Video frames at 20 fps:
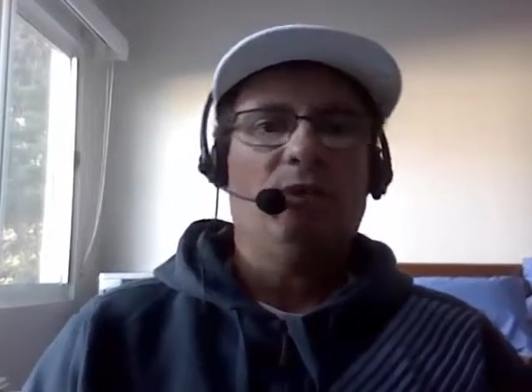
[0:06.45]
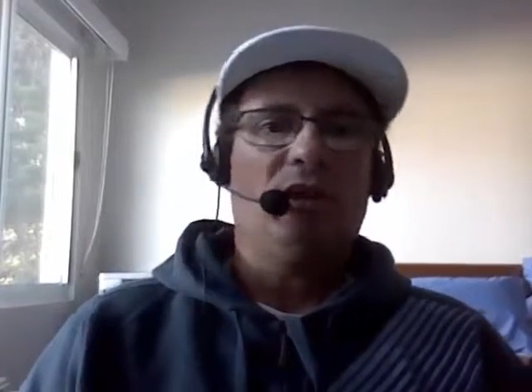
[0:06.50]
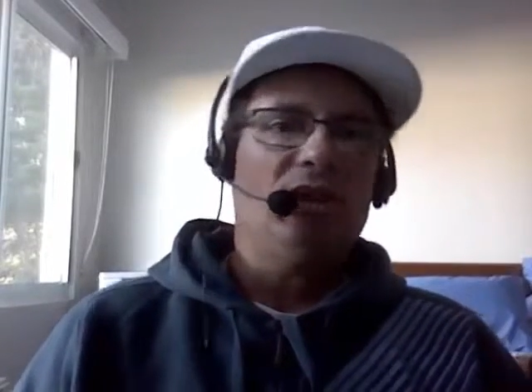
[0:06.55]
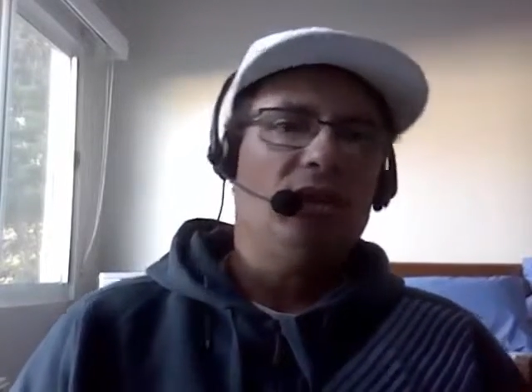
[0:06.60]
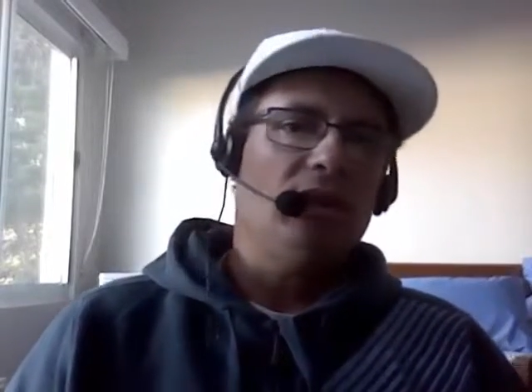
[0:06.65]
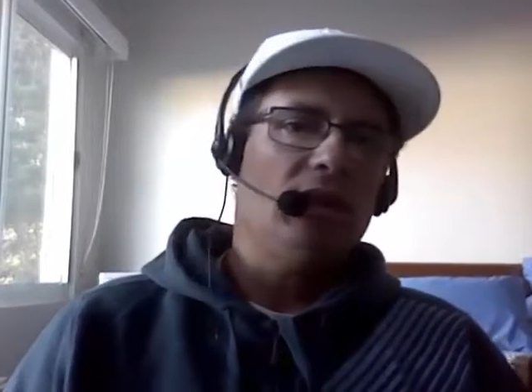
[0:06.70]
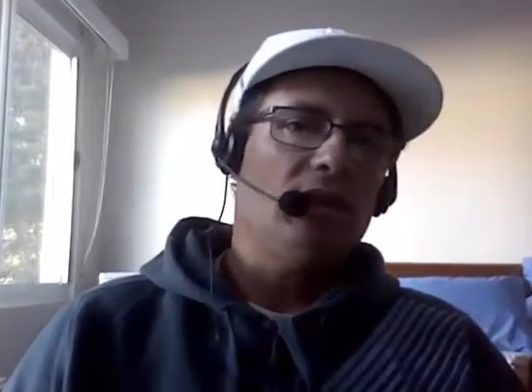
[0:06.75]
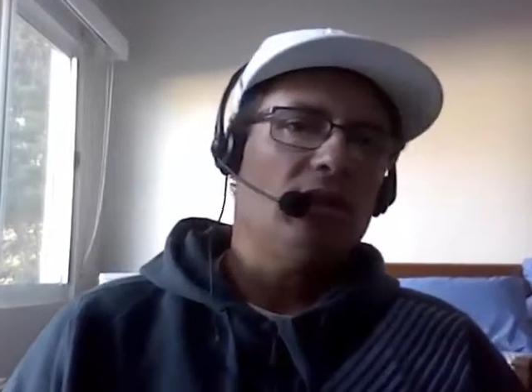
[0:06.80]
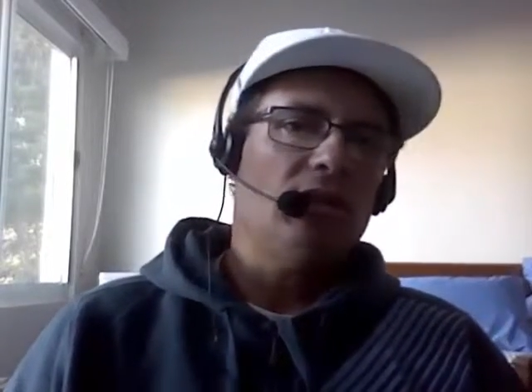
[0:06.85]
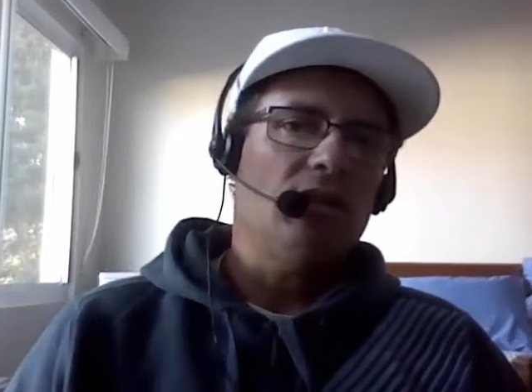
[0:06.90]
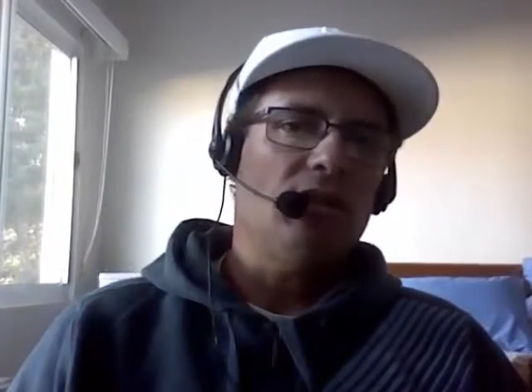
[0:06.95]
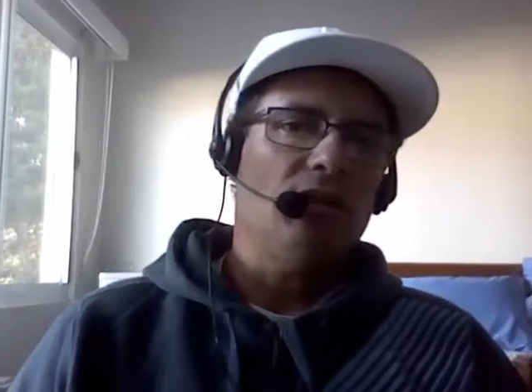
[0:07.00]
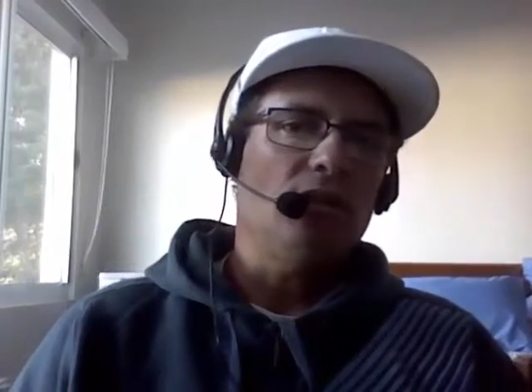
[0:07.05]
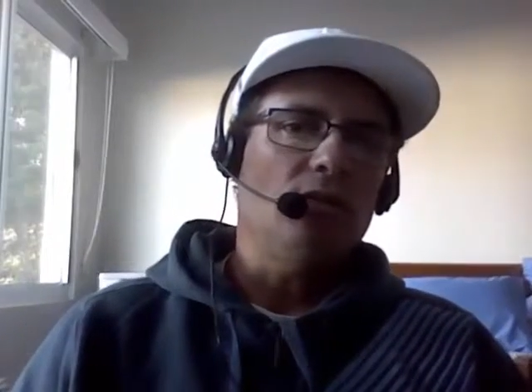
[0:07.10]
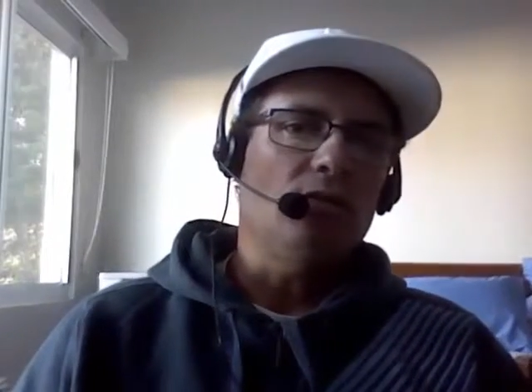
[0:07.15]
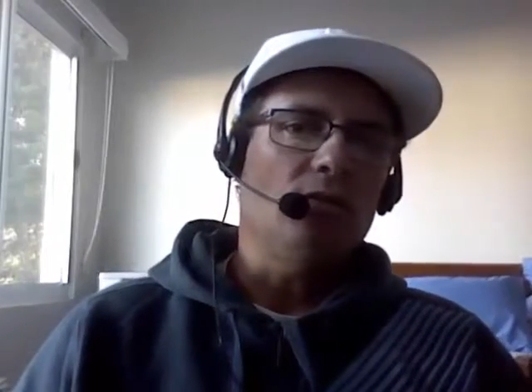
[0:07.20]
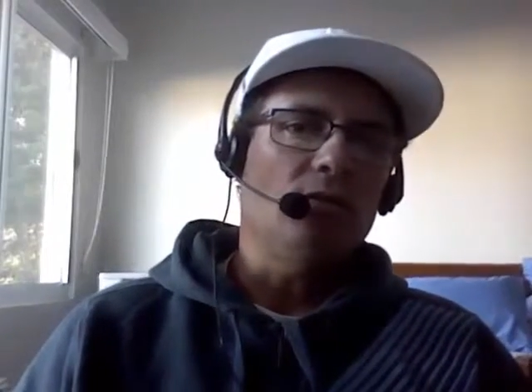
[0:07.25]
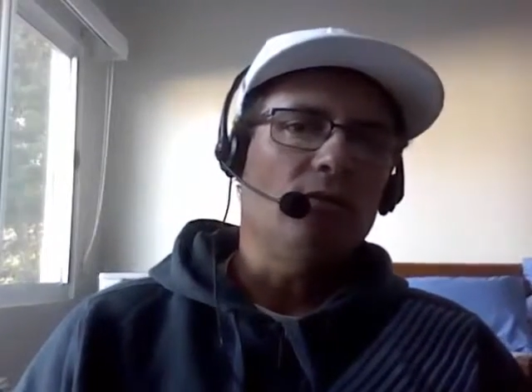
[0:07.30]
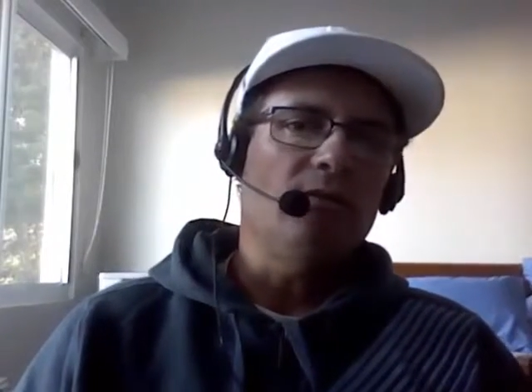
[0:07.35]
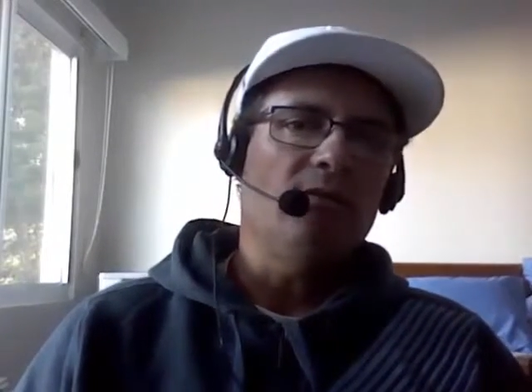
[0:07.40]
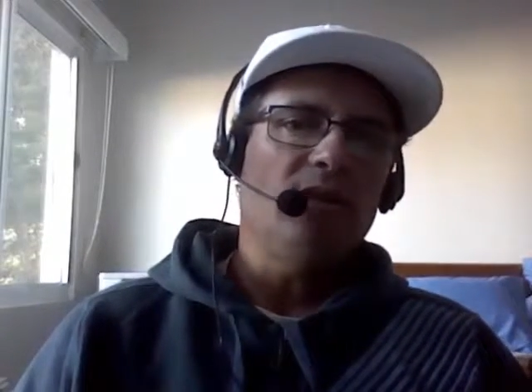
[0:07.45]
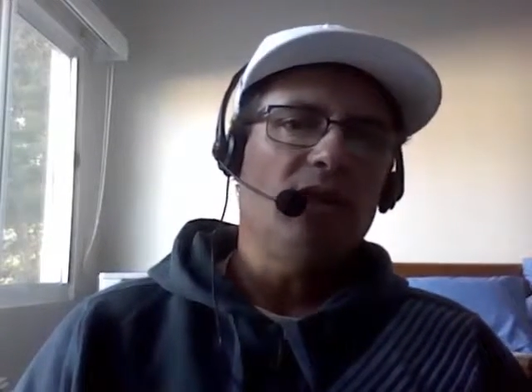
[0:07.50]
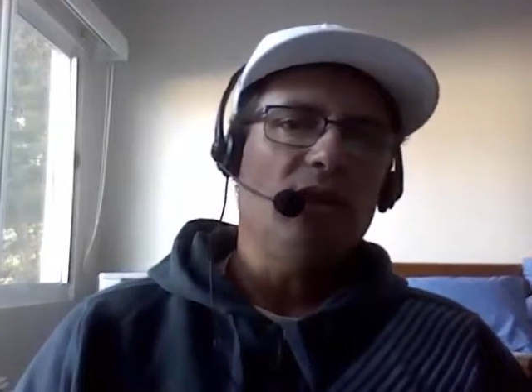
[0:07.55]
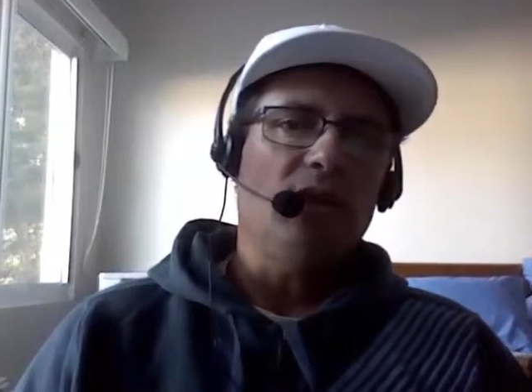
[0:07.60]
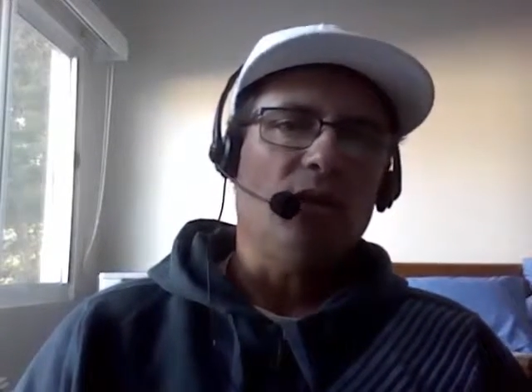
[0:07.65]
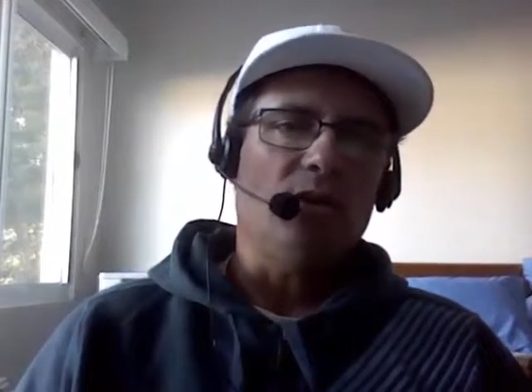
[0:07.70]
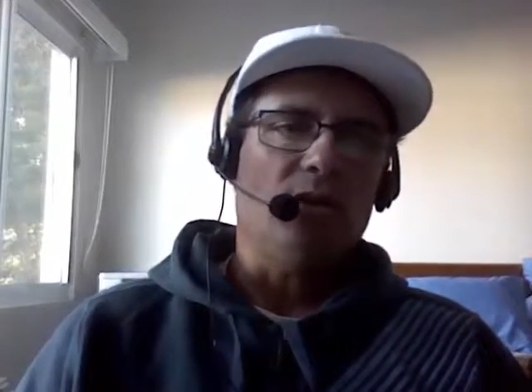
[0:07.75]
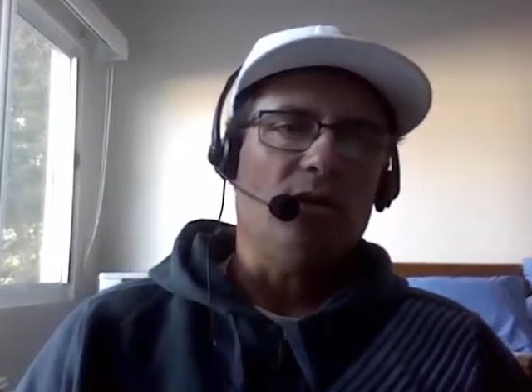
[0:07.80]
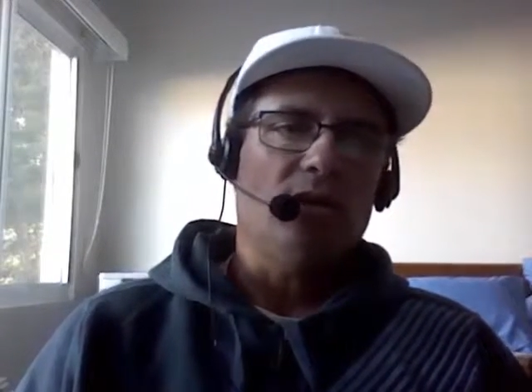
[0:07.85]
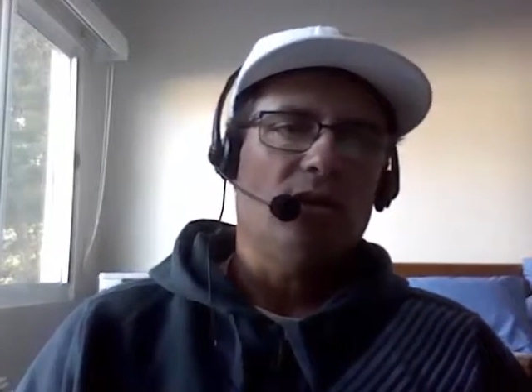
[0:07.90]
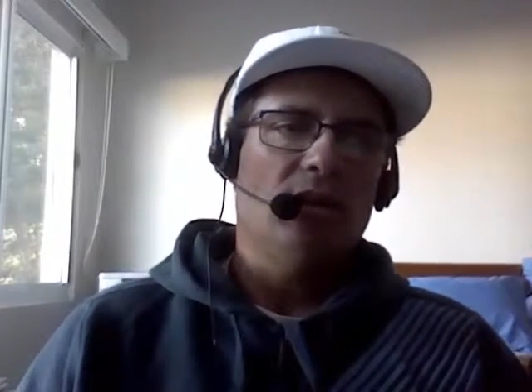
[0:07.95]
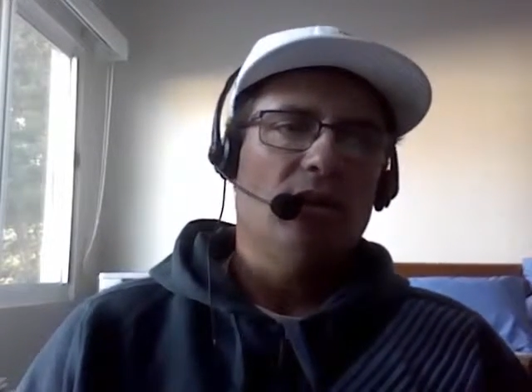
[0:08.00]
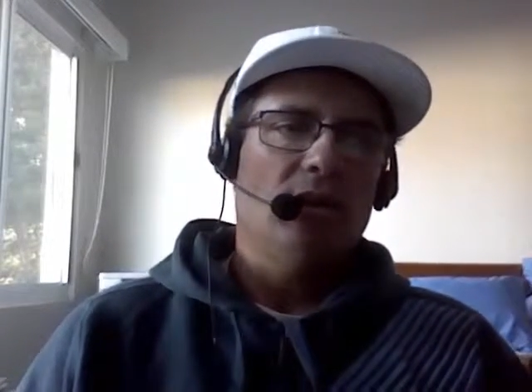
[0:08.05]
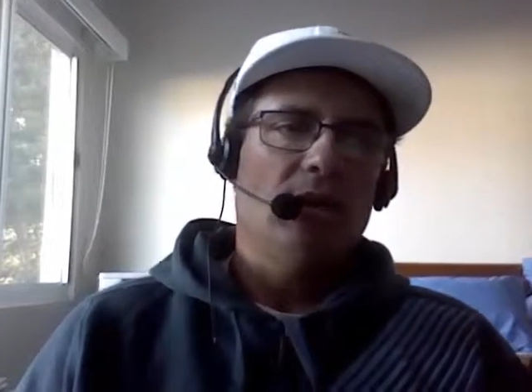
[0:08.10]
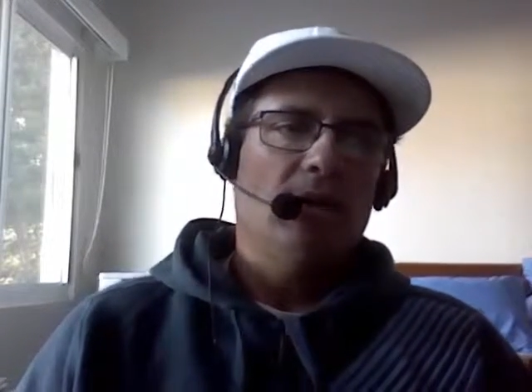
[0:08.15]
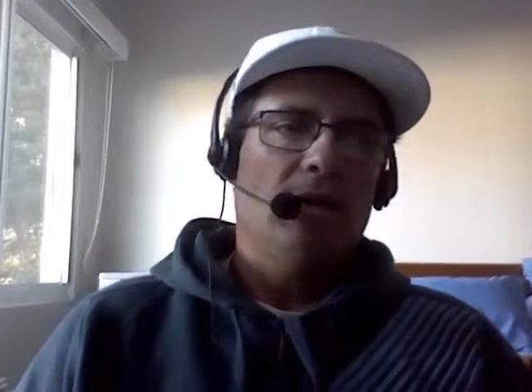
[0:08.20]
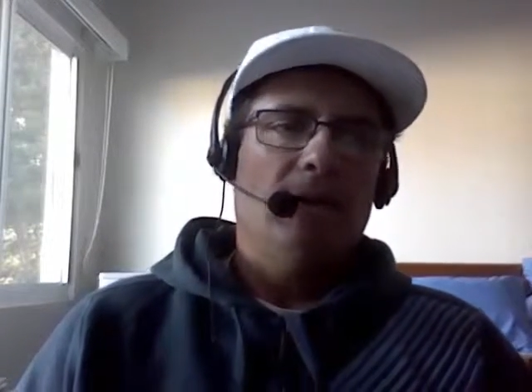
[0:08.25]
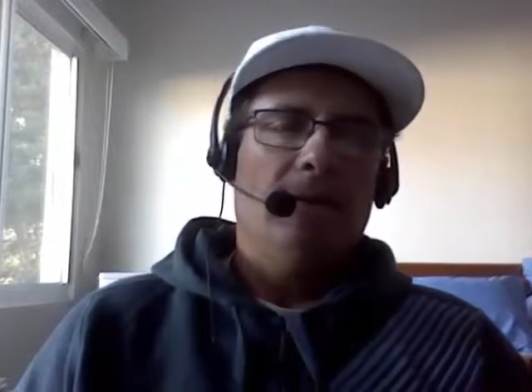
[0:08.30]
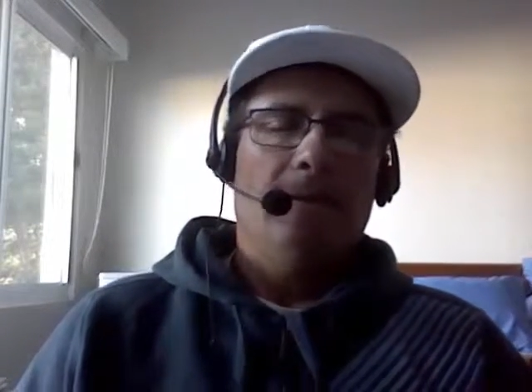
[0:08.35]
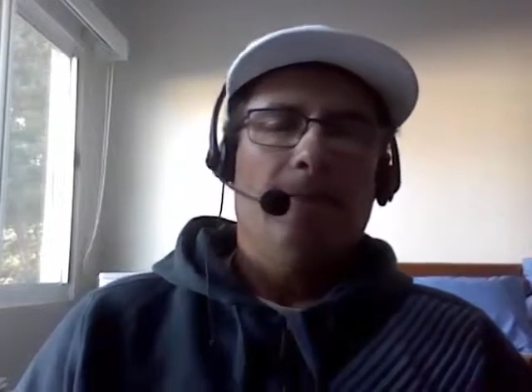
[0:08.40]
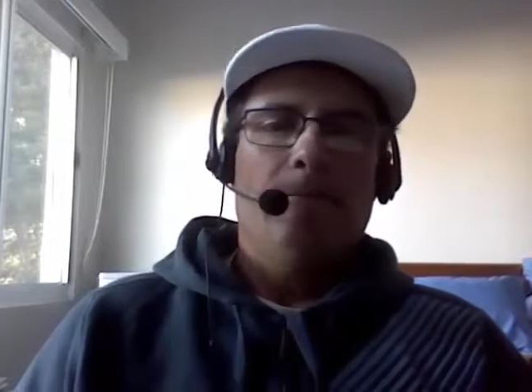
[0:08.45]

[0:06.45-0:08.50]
split testing your videos.